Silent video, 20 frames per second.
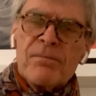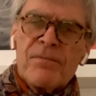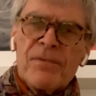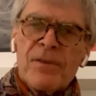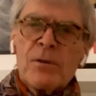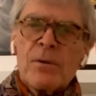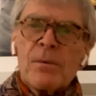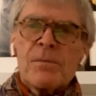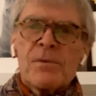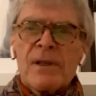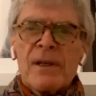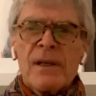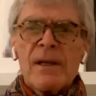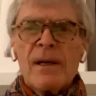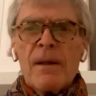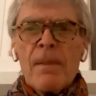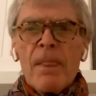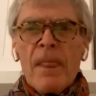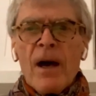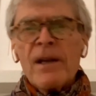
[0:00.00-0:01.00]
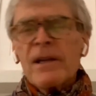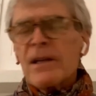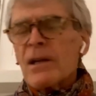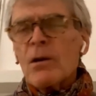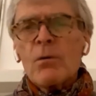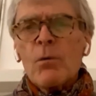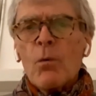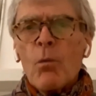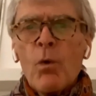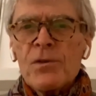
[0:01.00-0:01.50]
films there. I
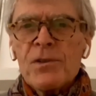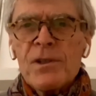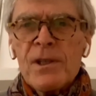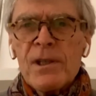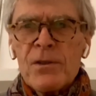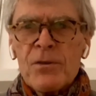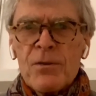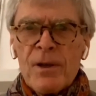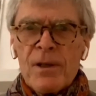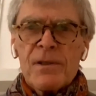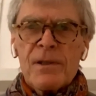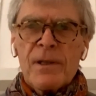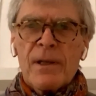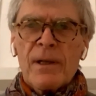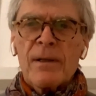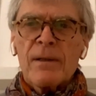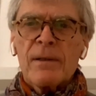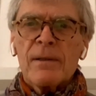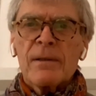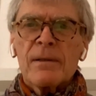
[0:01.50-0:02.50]
go, what's interesting?